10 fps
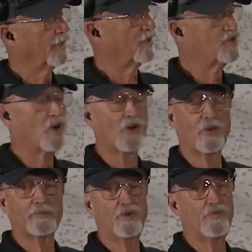The John
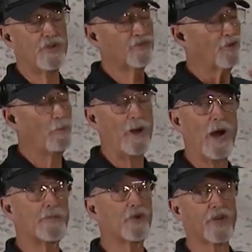Wick movie is real
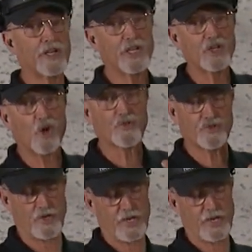popular in the gun culture